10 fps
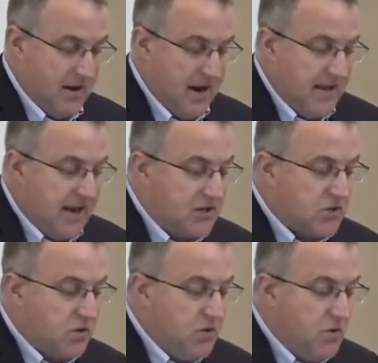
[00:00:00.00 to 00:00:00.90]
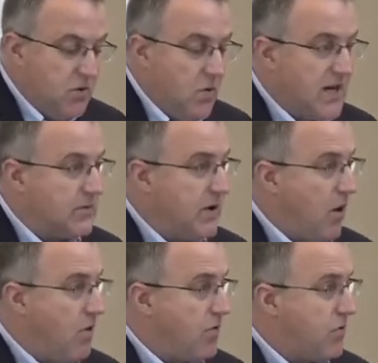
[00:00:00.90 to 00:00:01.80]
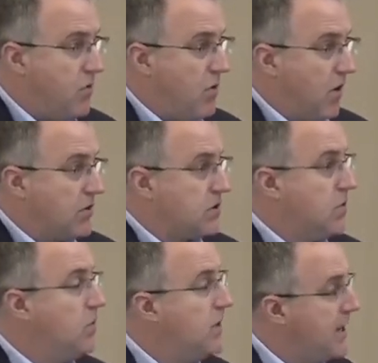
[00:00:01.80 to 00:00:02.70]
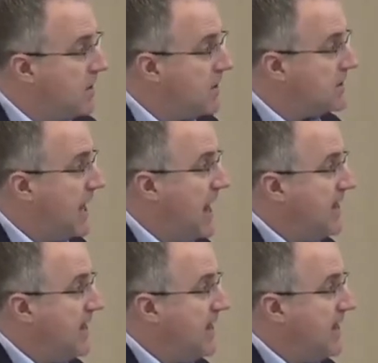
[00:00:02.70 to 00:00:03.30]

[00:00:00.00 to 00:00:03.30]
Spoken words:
And that is true as we go through our school years.